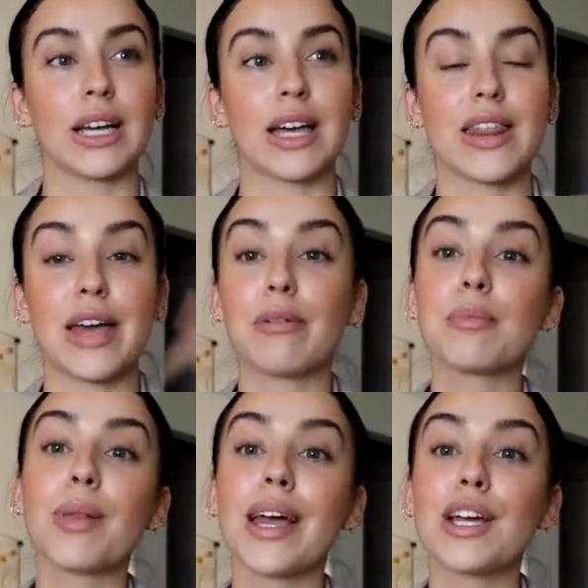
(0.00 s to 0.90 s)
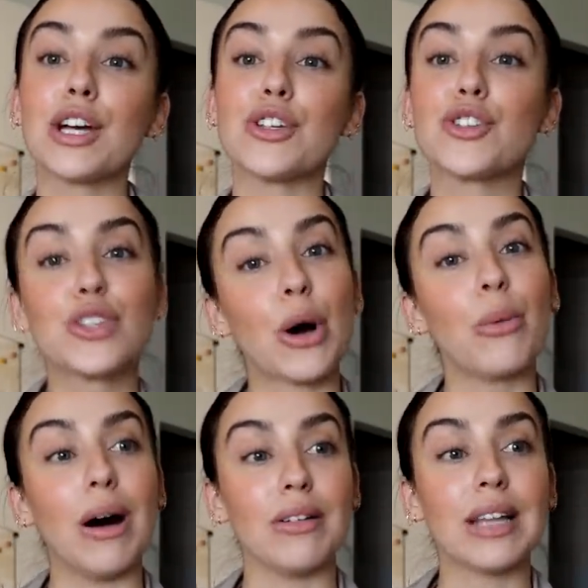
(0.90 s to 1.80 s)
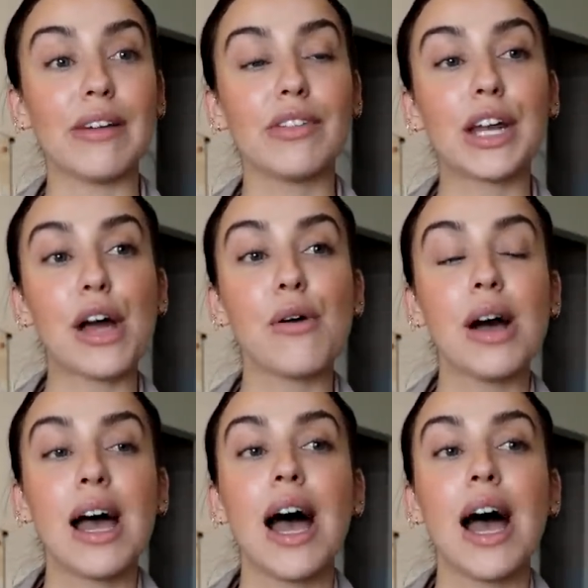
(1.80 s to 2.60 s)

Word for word: like they were playing so well in that video.